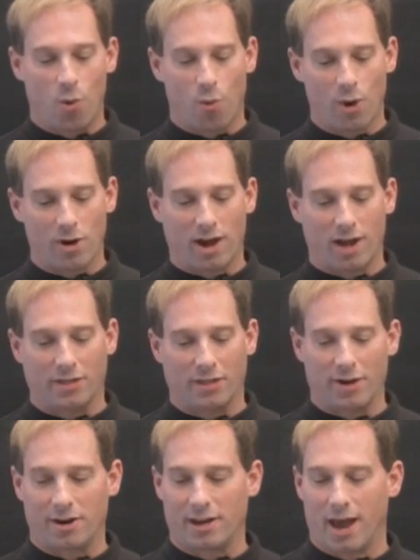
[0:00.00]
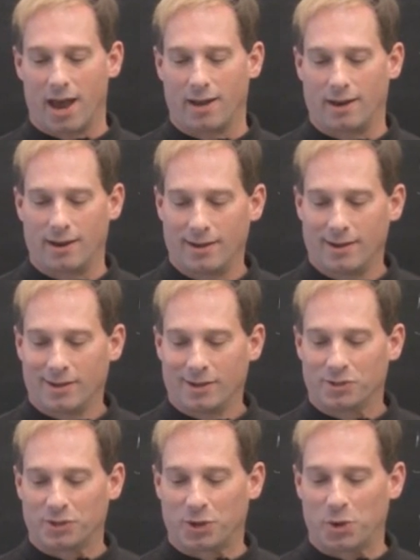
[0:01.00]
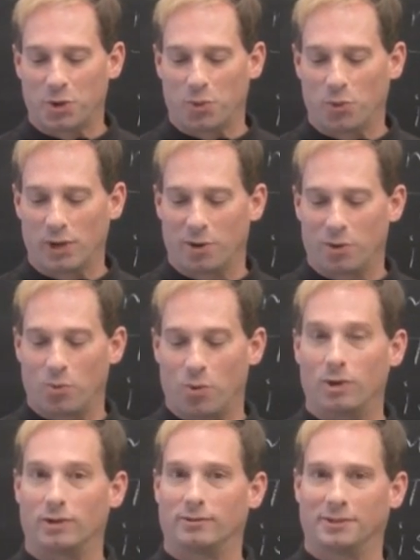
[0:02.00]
we're not there yet, so we don't want,